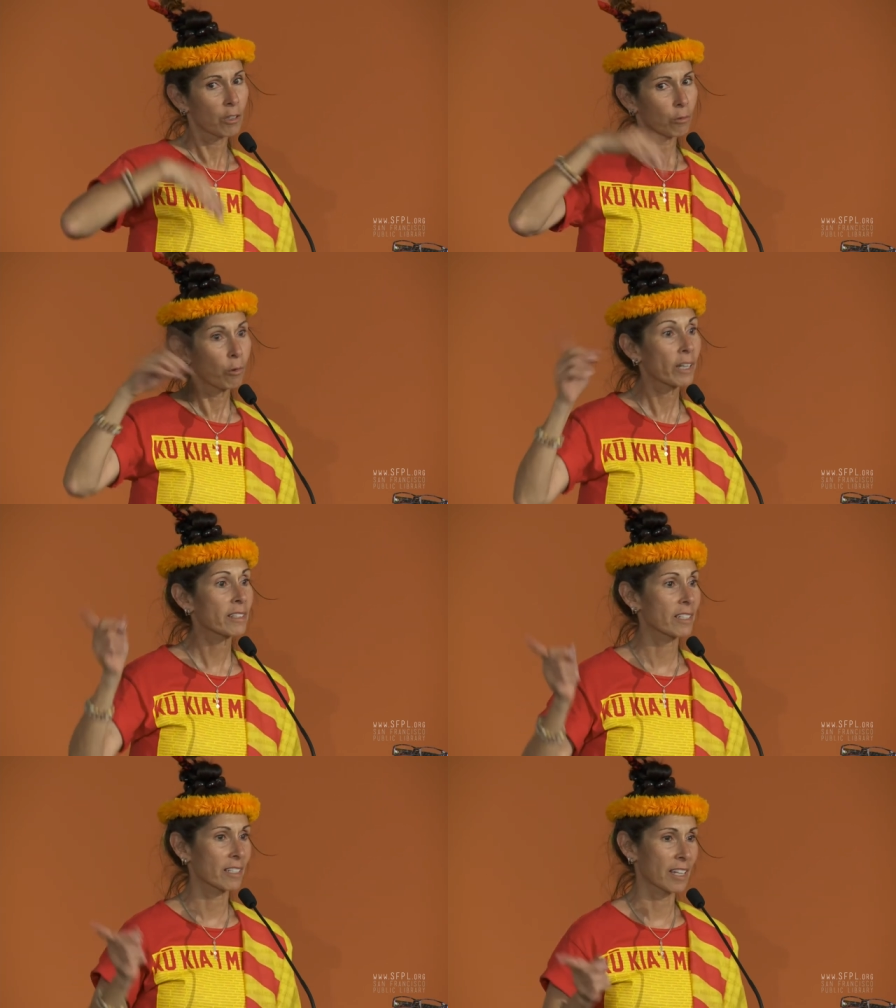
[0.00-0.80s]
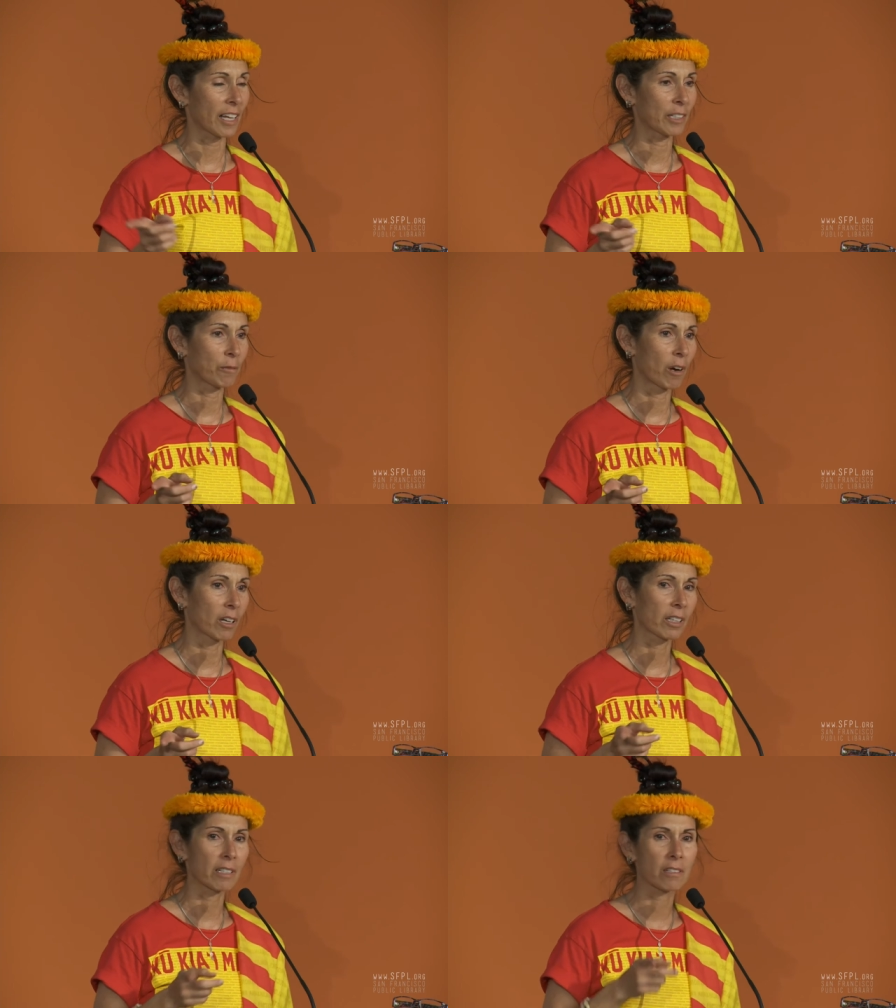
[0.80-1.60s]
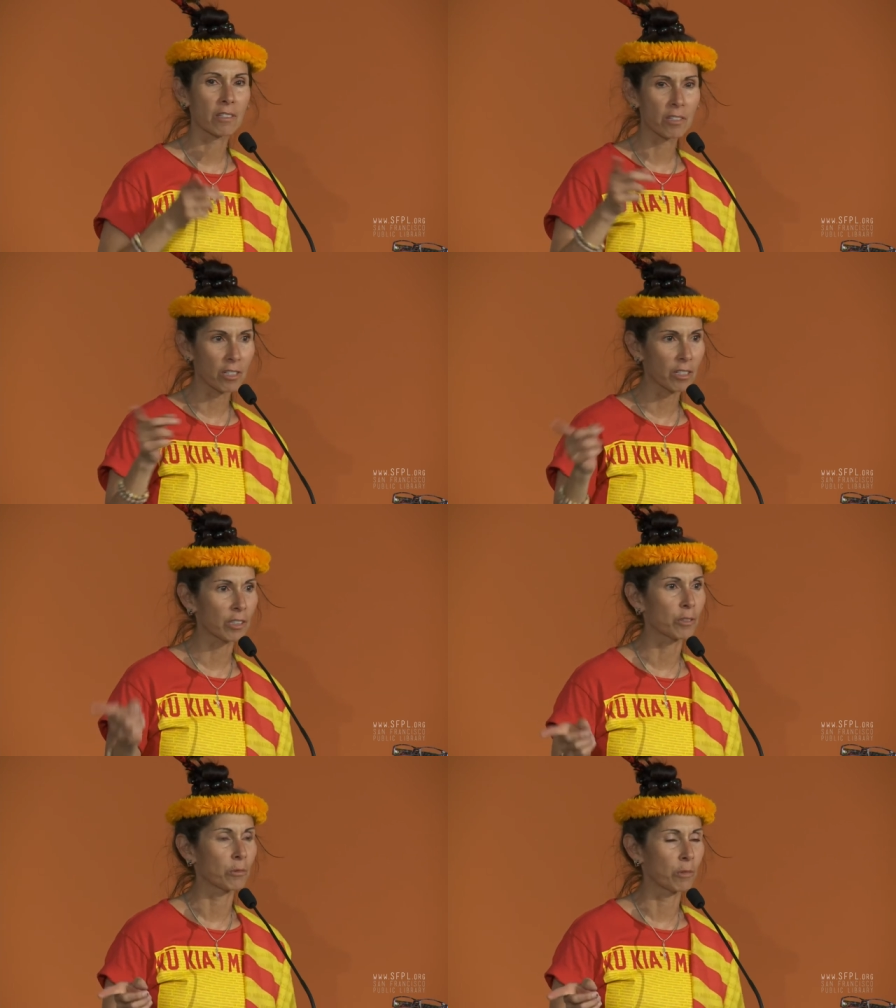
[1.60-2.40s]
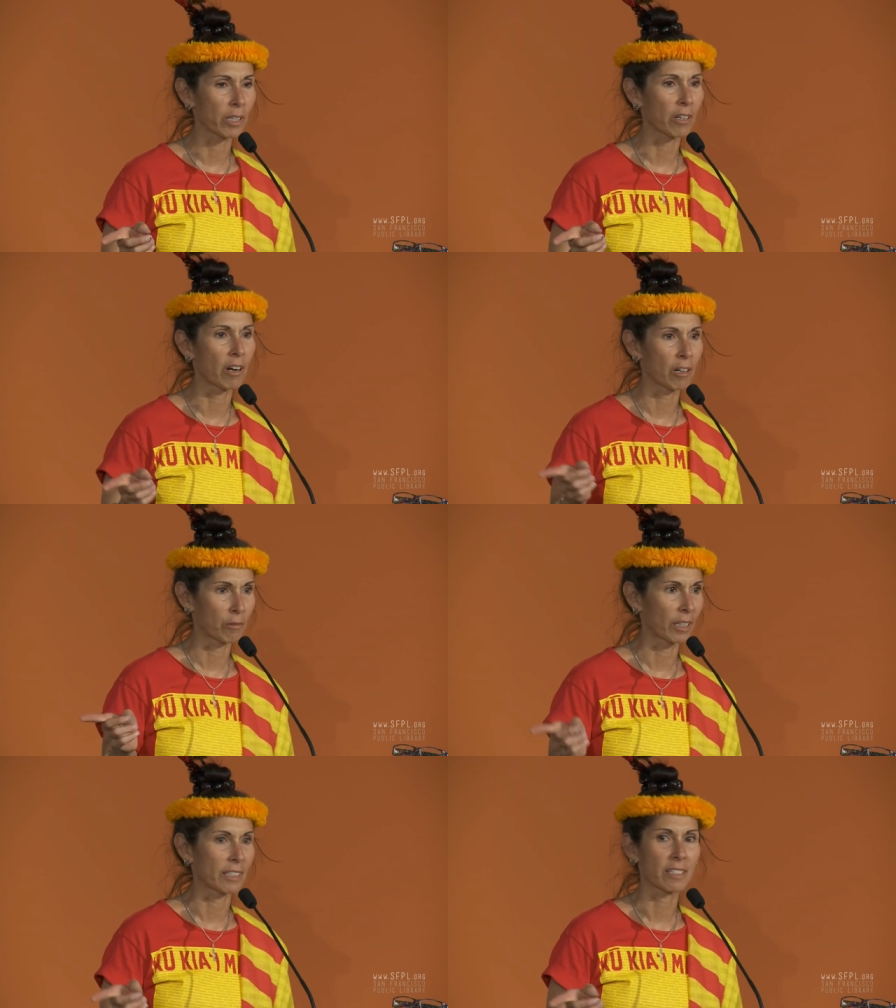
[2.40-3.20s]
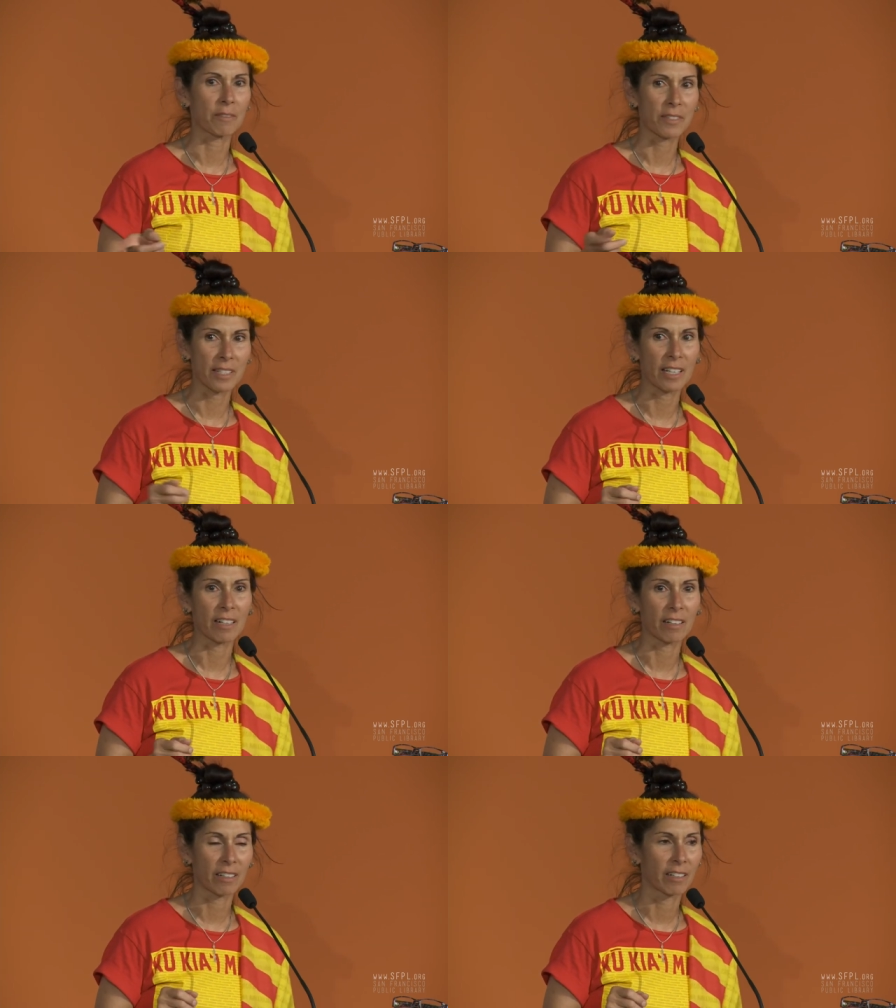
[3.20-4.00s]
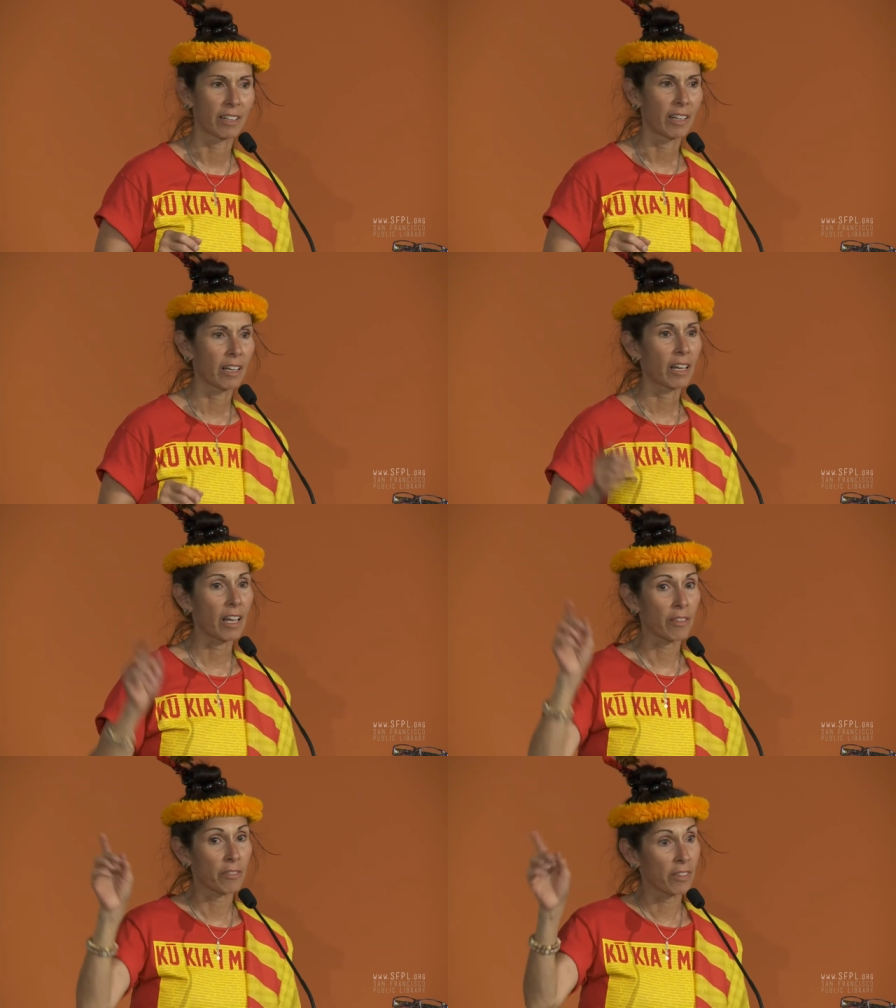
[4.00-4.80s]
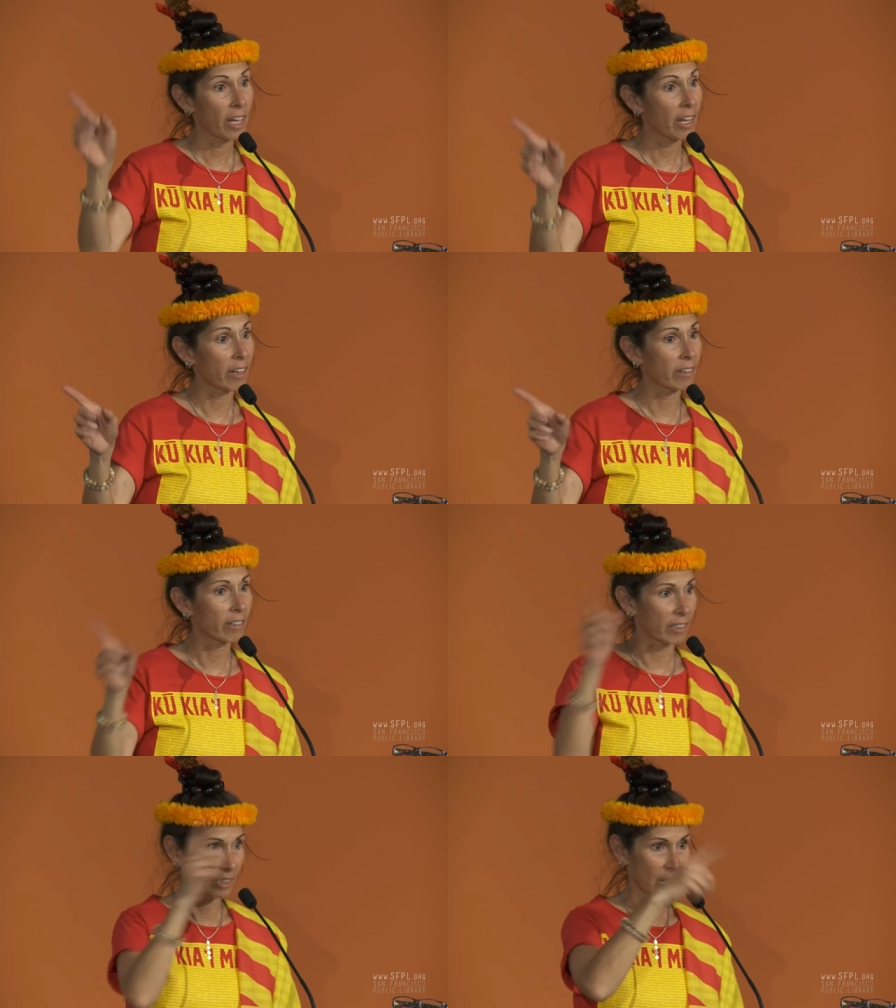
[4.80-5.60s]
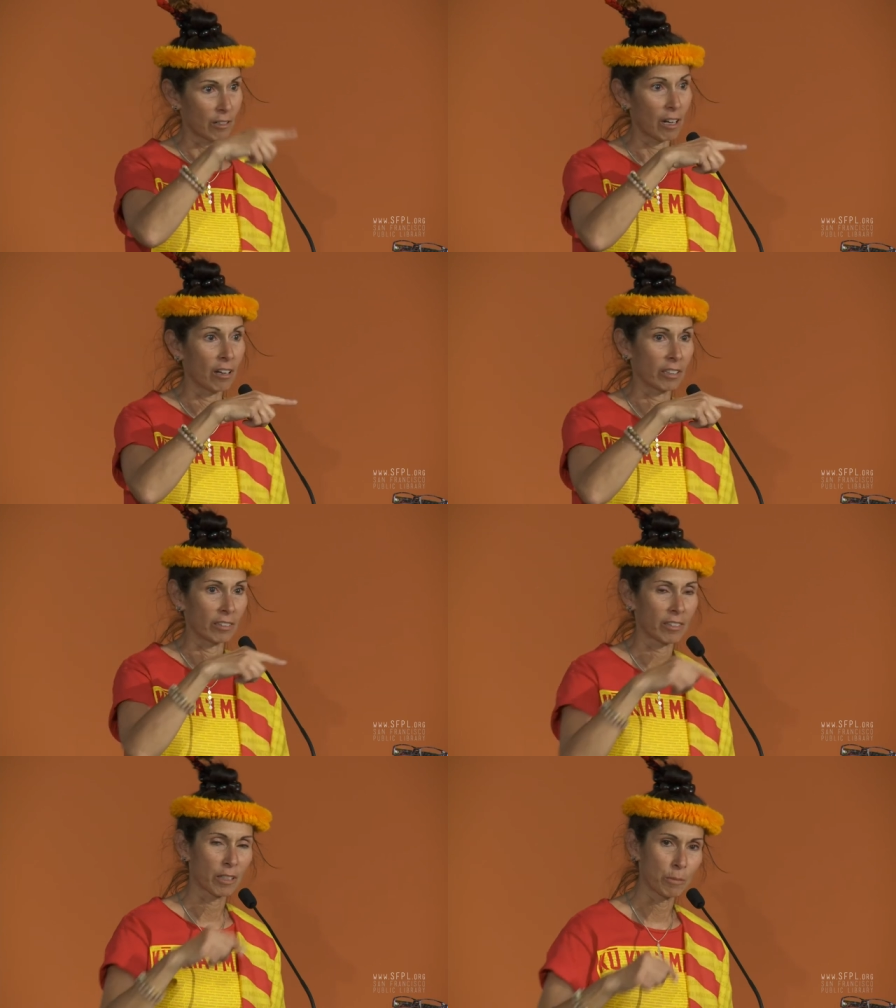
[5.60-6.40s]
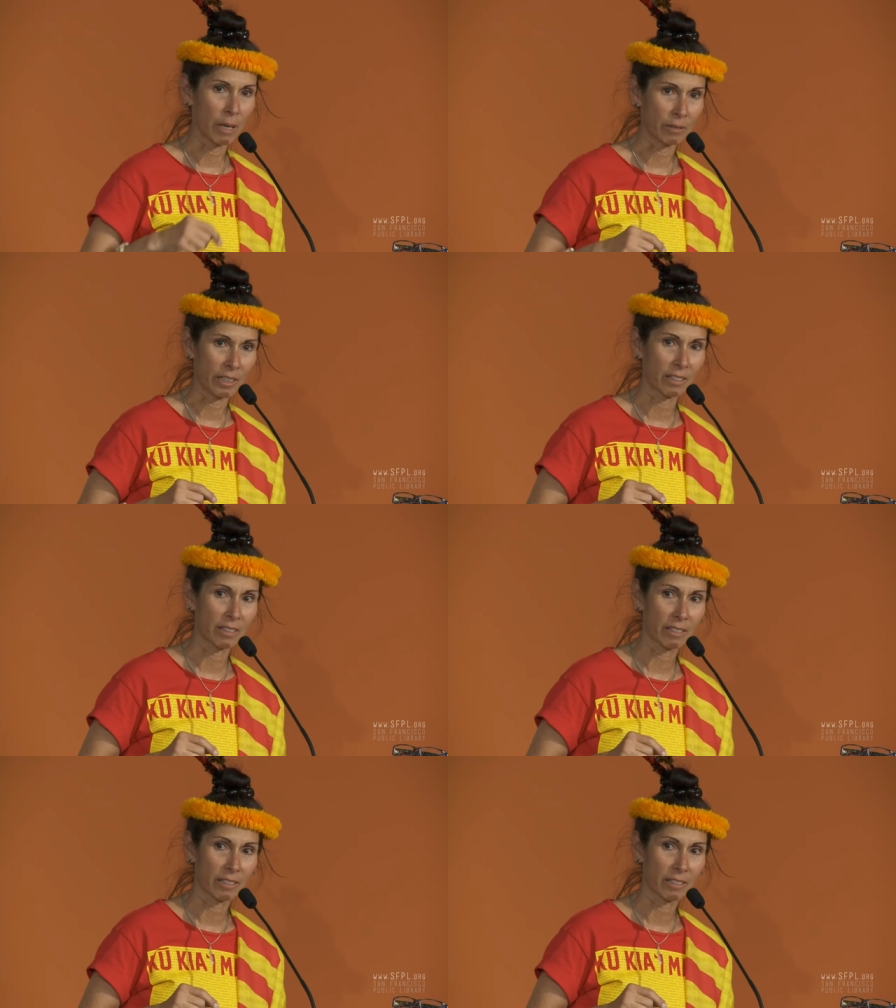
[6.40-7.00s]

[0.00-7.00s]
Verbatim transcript: went to Standing Rock and stood with our relatives there. And they are now on the Mauna.